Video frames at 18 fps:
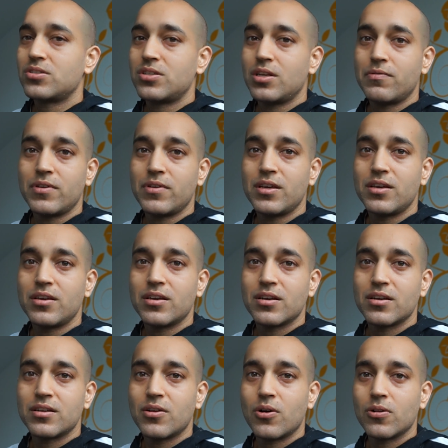
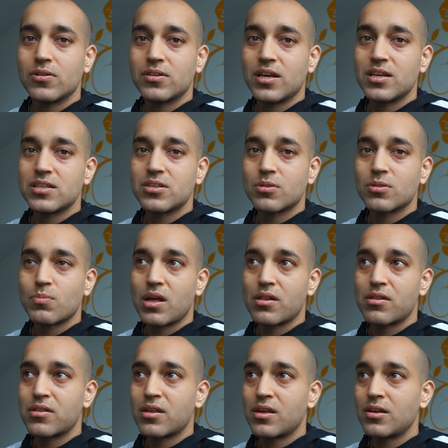TV the whole day is not
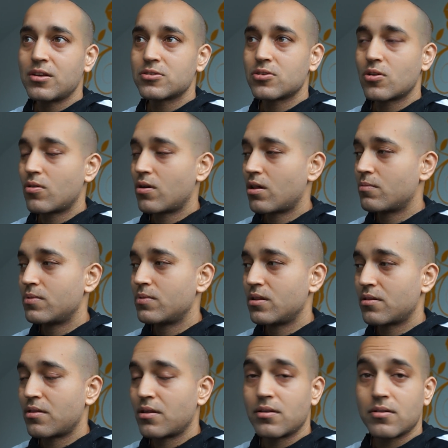my thing, so I'll
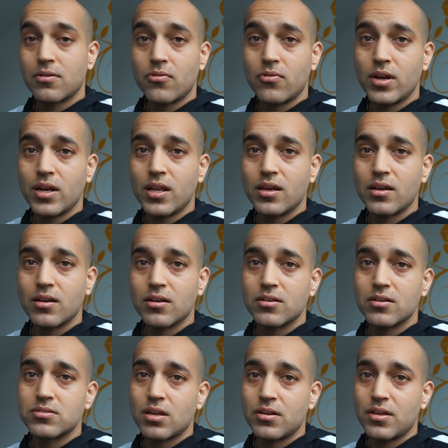be
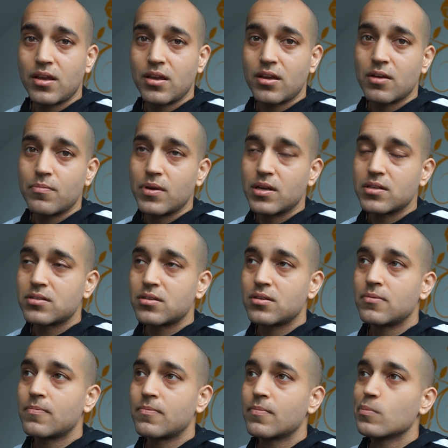reading, studying a
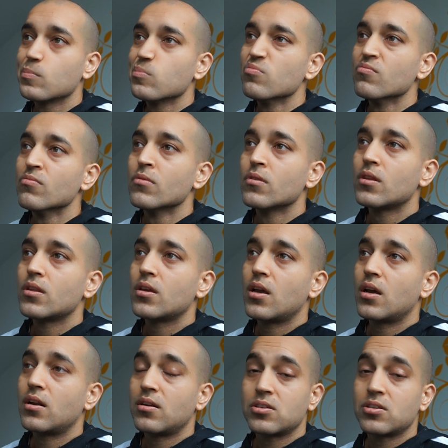bit,
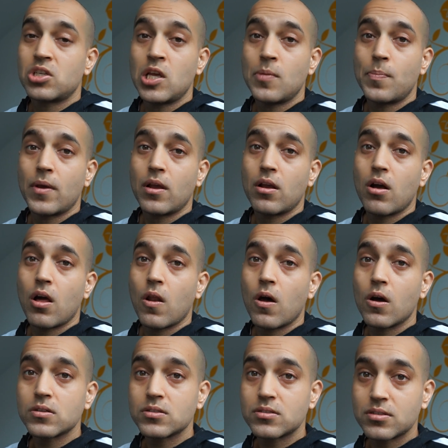and sleeping a
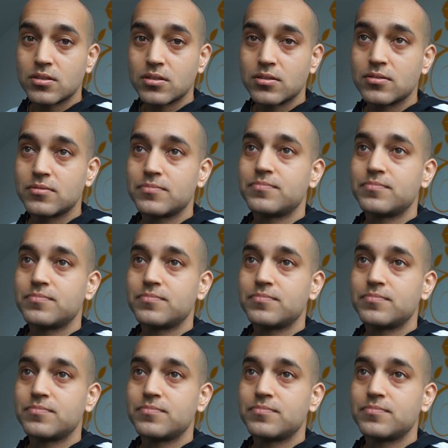lot.